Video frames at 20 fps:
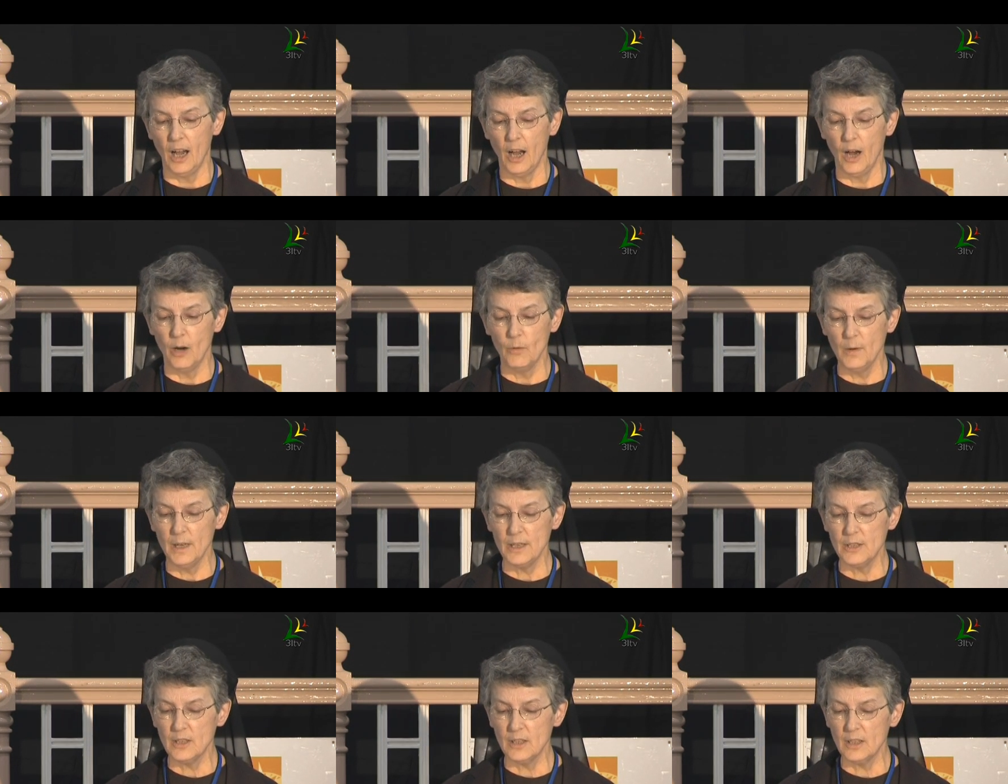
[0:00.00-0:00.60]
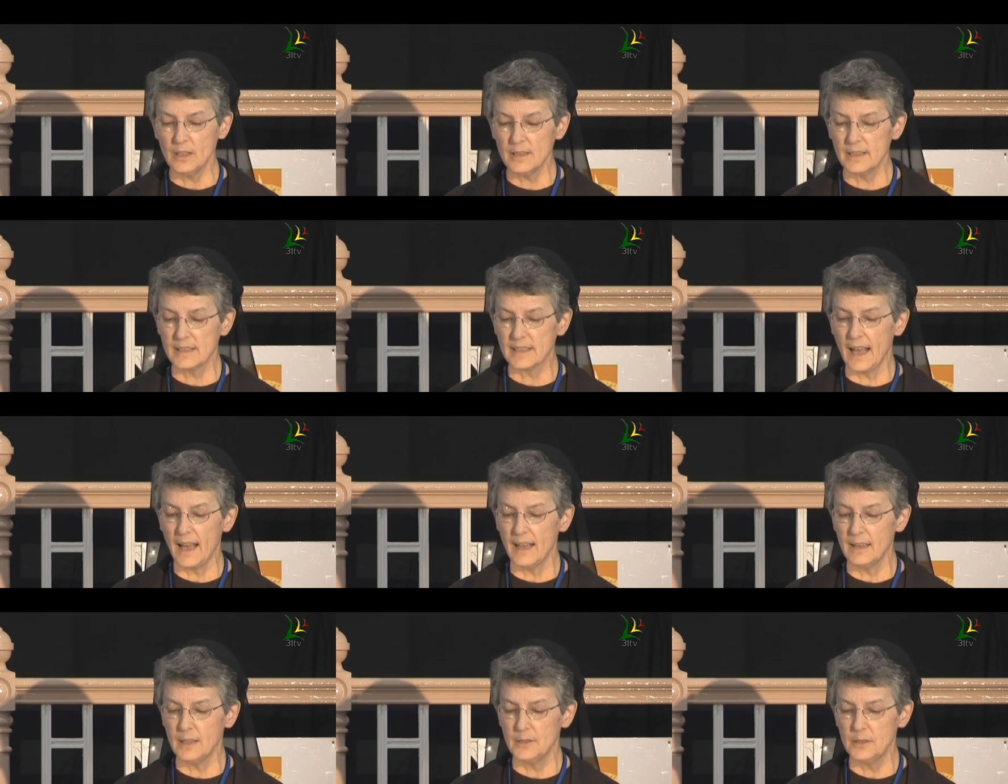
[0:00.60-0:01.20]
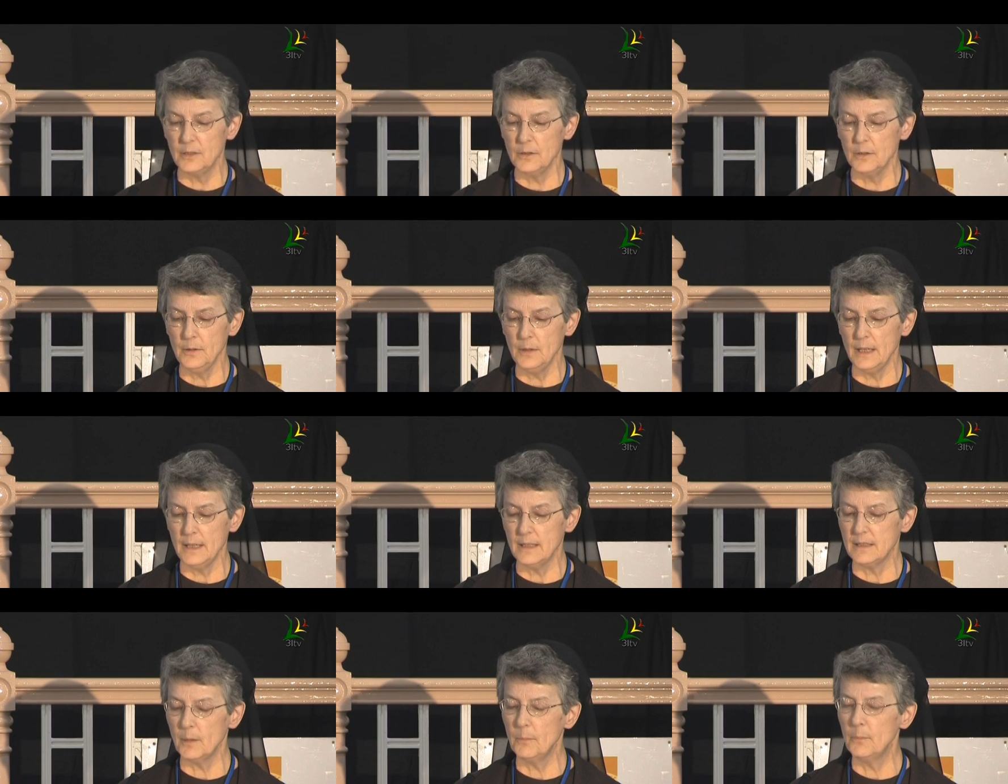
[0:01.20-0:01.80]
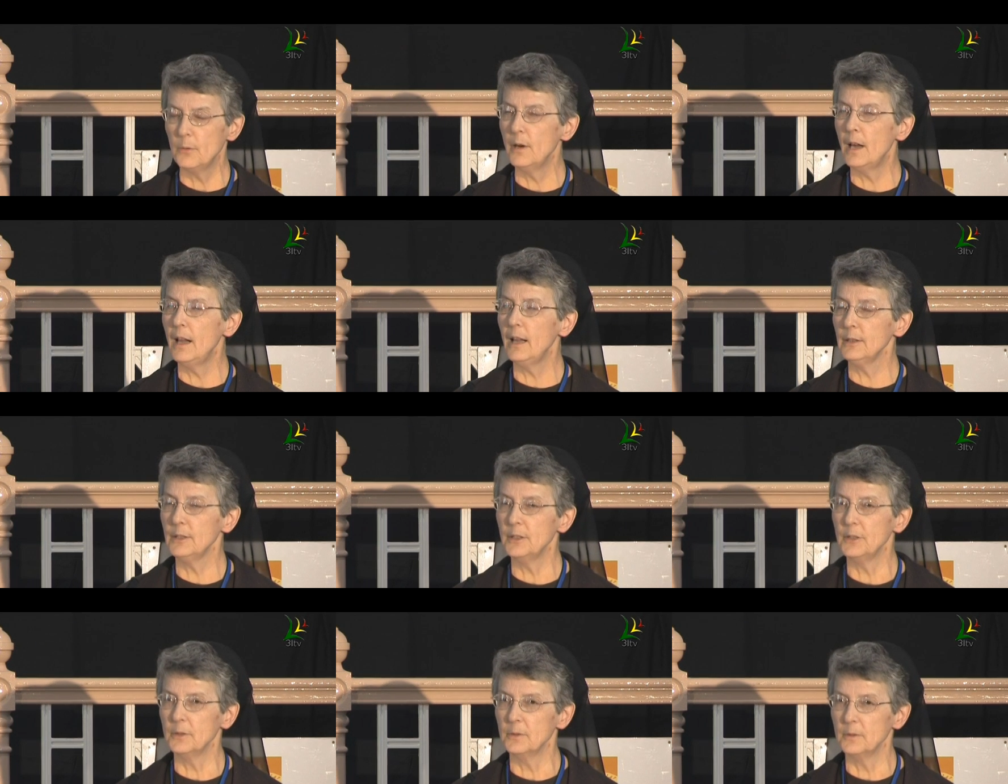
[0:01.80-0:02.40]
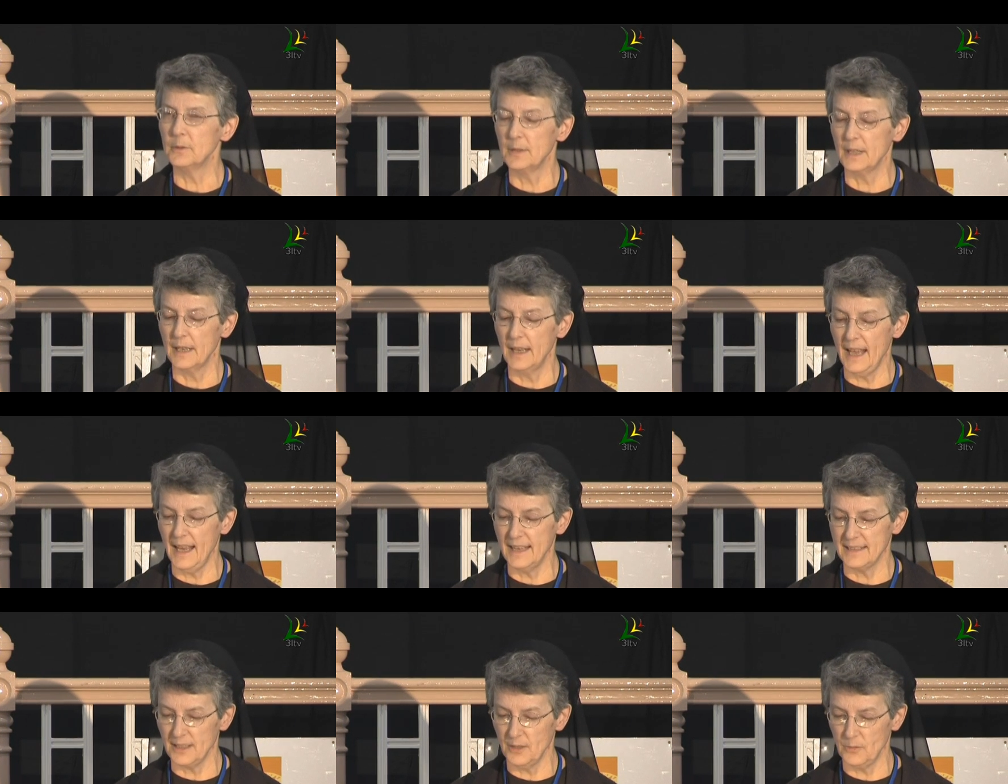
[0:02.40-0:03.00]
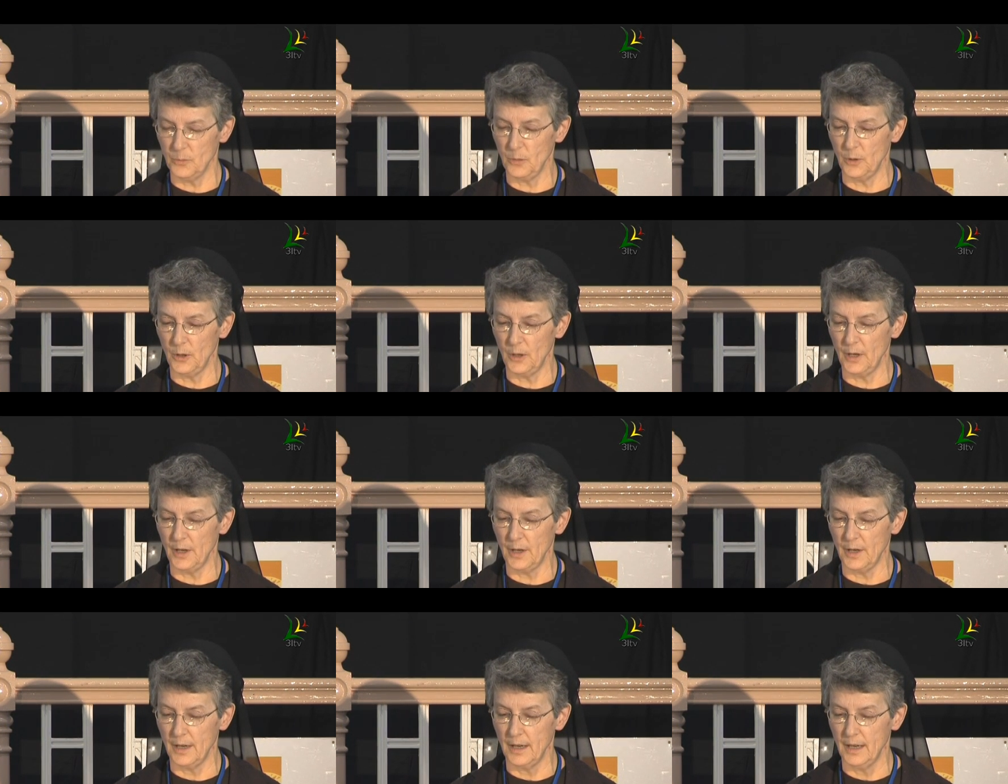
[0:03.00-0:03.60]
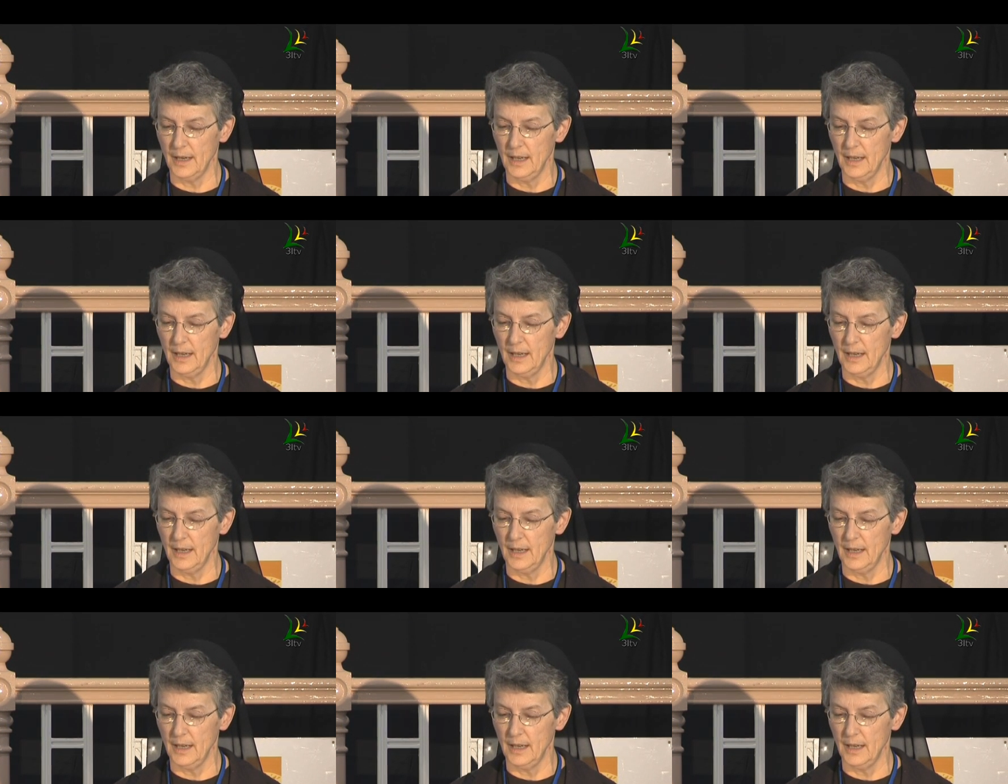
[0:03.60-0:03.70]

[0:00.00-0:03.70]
original solitude is a prelude, as it were,